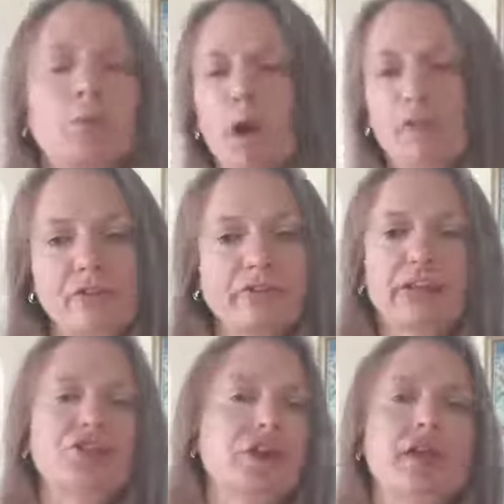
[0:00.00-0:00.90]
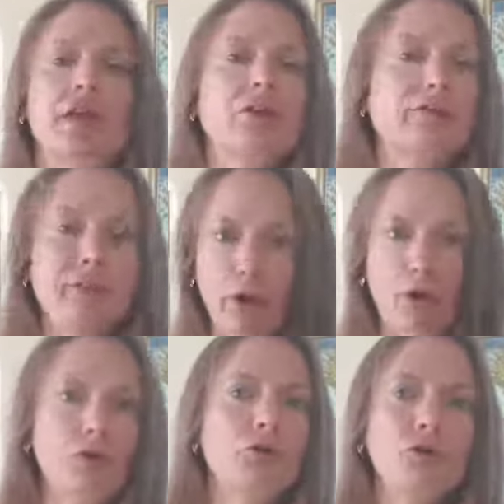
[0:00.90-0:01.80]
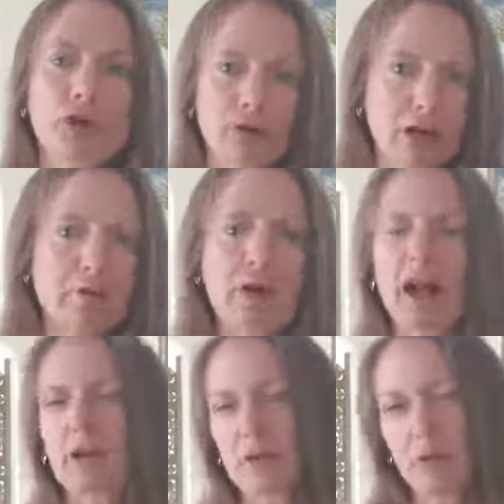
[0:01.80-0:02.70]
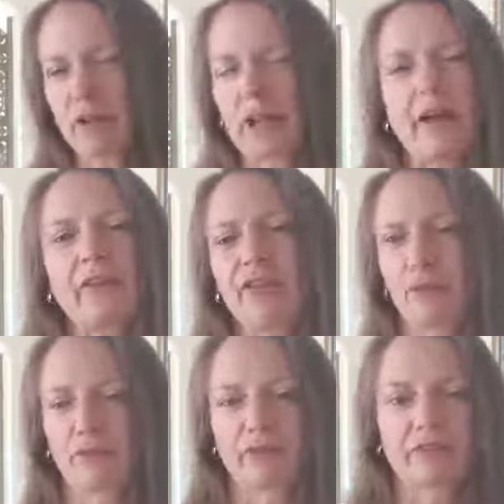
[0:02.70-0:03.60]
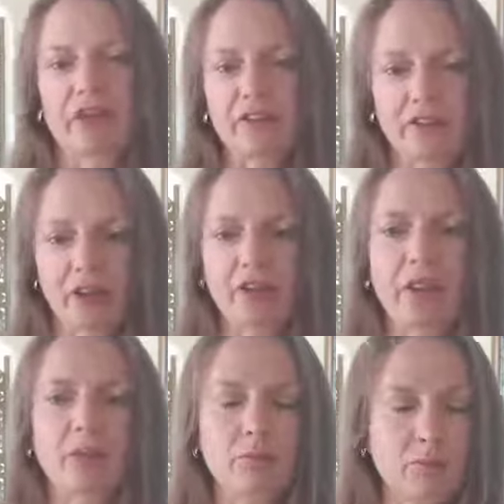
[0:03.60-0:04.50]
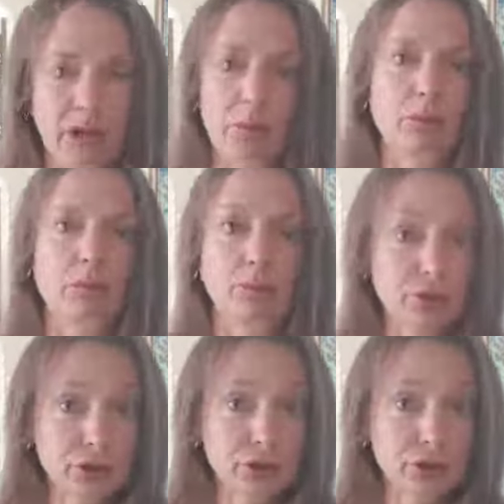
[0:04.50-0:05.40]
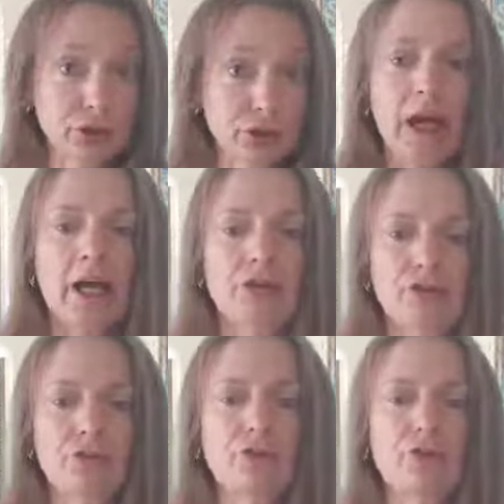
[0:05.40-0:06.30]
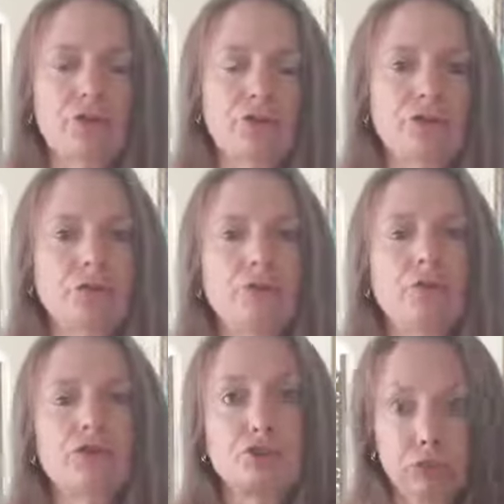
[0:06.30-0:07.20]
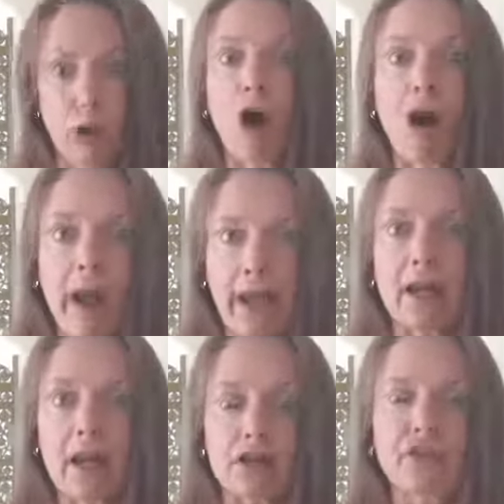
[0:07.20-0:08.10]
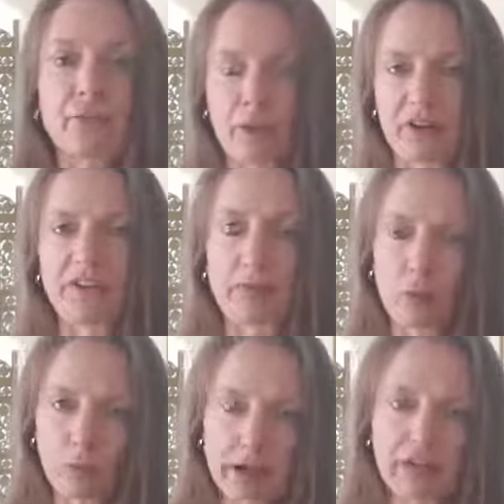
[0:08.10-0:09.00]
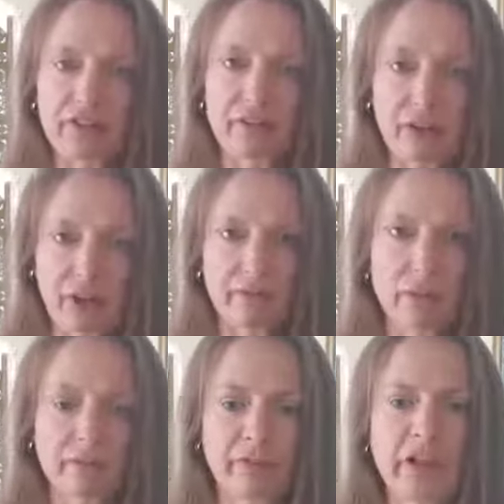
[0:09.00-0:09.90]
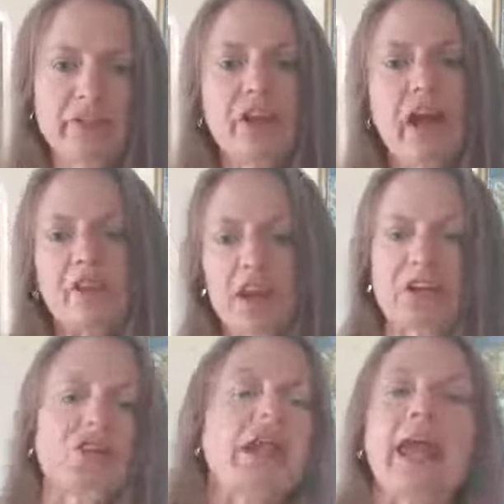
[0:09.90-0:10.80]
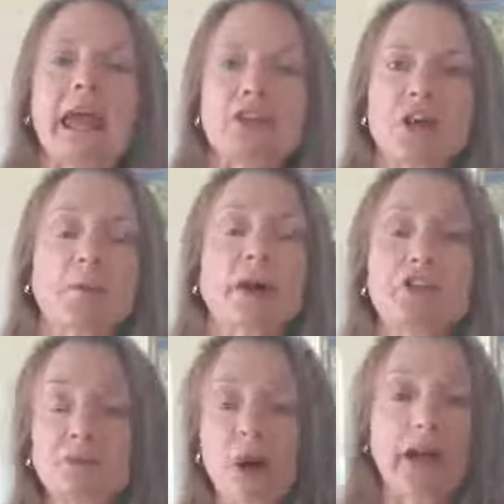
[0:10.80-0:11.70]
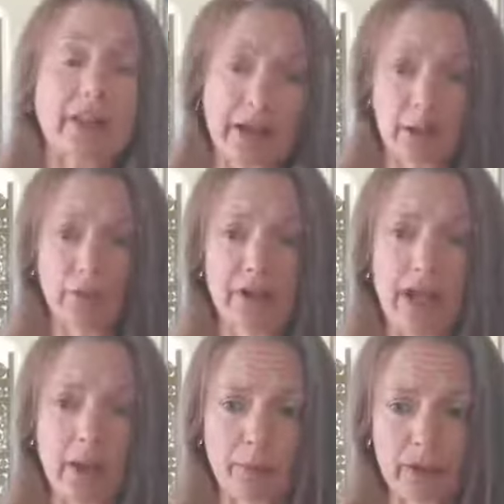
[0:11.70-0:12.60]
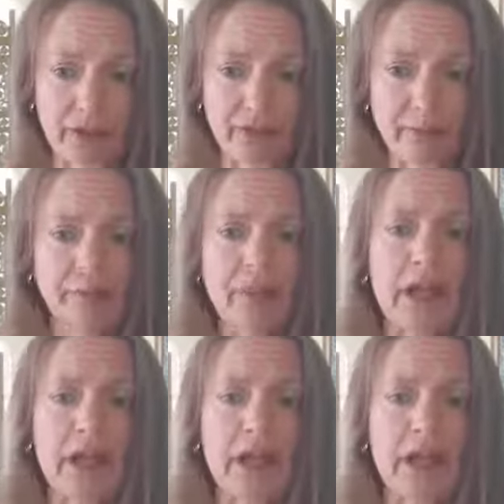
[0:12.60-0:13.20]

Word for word: compulsively checking your phone or your email or all the other sorts of things that, that people do to to try to suppress their awareness of uncomfortable feelings that actually end up undermining their health and happiness.